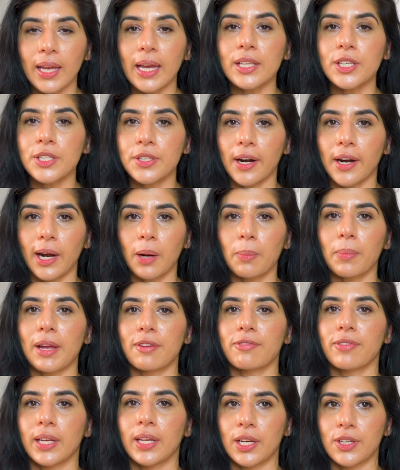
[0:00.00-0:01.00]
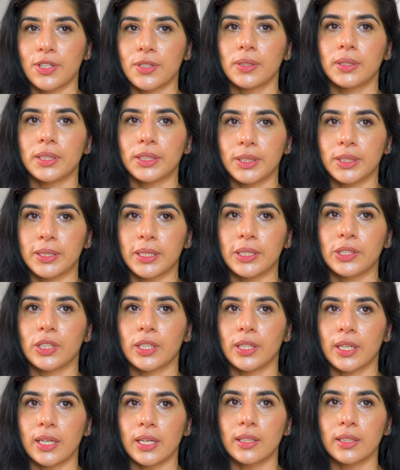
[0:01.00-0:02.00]
had started my financial literacy
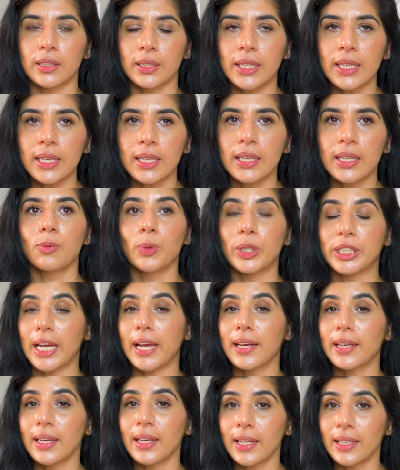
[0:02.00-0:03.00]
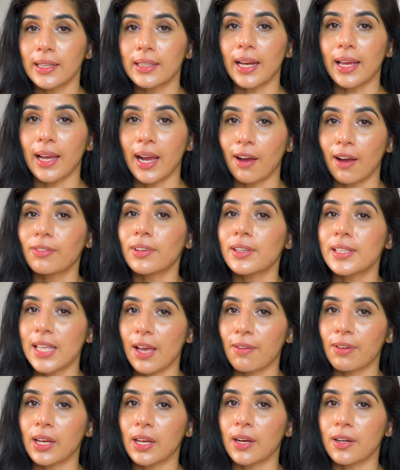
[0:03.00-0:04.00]
journey early, which I did like after
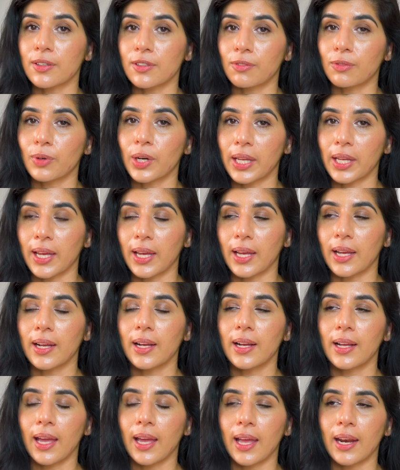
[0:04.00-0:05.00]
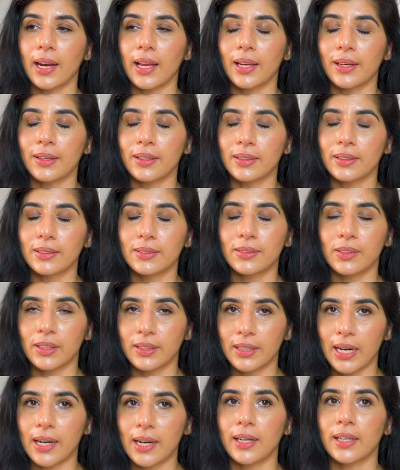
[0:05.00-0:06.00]
7 years of working, and I
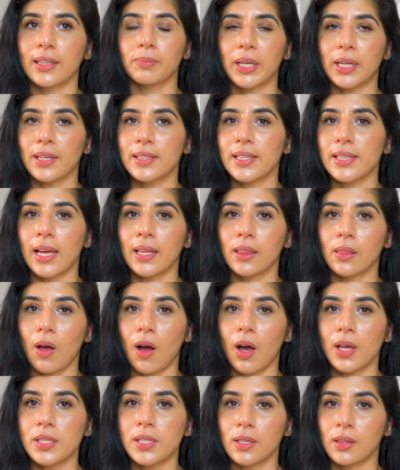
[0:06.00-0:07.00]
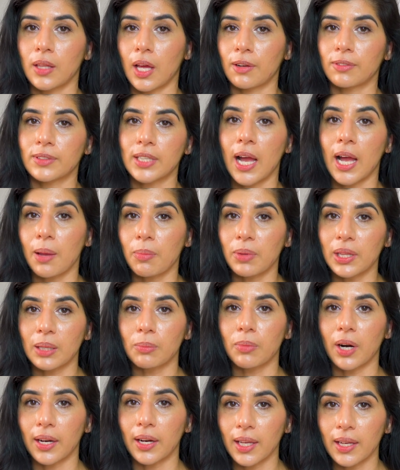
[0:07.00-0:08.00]
regret it because I lost a lot of time in the
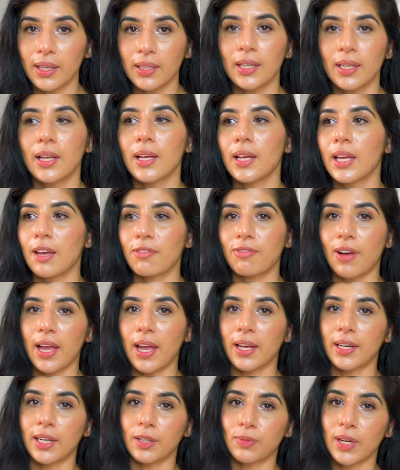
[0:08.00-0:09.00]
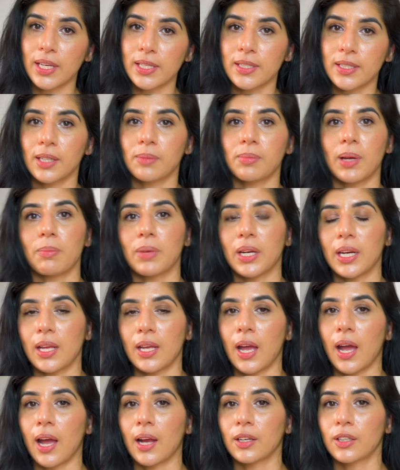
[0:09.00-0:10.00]
market. If I had invested, my money had